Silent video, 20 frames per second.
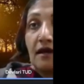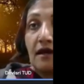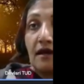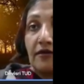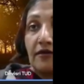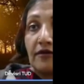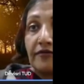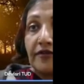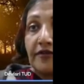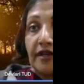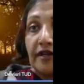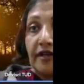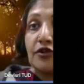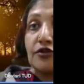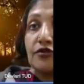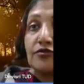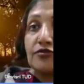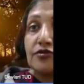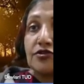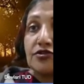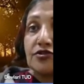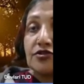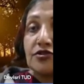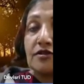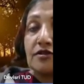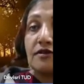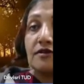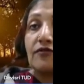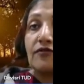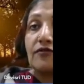feeding and
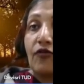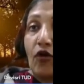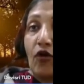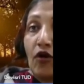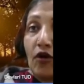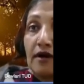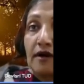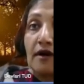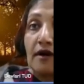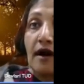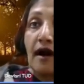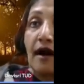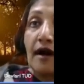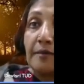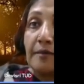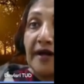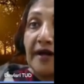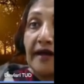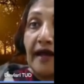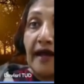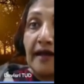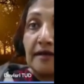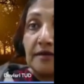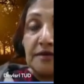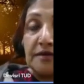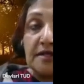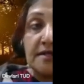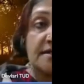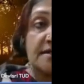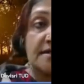nutrition for our pet animals.